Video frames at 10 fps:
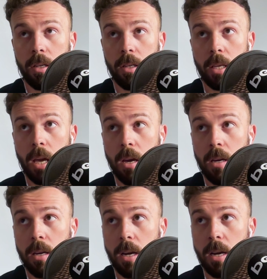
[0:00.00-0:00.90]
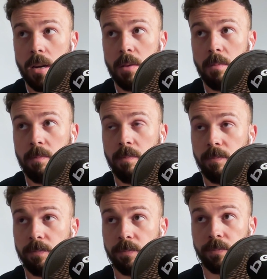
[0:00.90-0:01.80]
Yeah, I
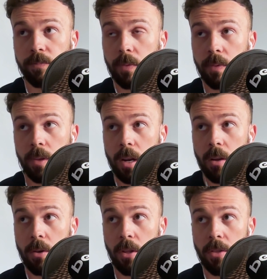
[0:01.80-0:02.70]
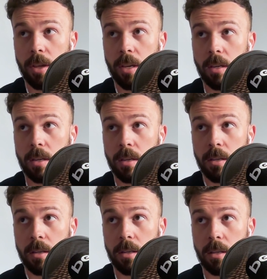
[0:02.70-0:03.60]
think
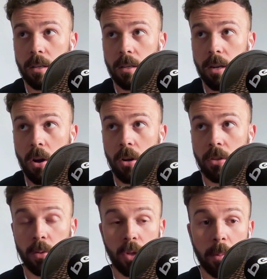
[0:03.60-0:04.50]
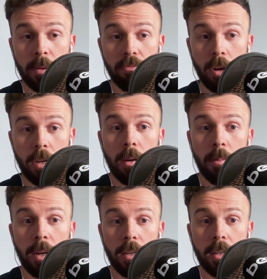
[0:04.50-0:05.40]
Arsenal's going to be right up
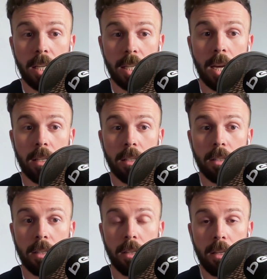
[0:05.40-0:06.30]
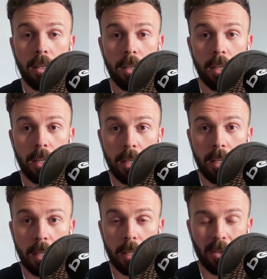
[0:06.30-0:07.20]
there again.
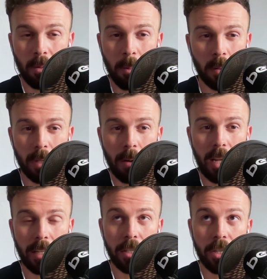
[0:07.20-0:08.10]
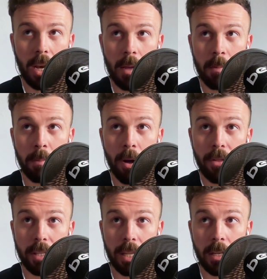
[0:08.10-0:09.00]
It's not the most outlandish claim, but I
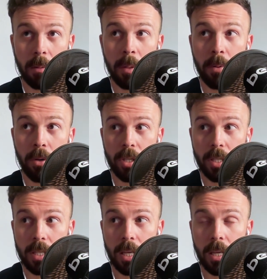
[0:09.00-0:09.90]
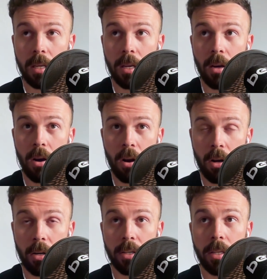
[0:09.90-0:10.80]
think they're going to be pushing City
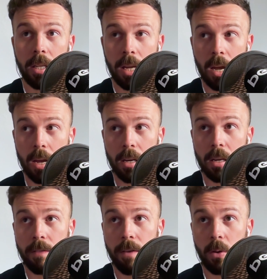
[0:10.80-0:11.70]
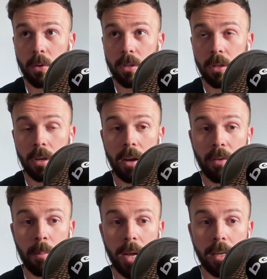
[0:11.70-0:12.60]
hard again. If I was to have
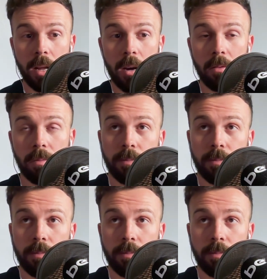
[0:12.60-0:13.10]
a bet now,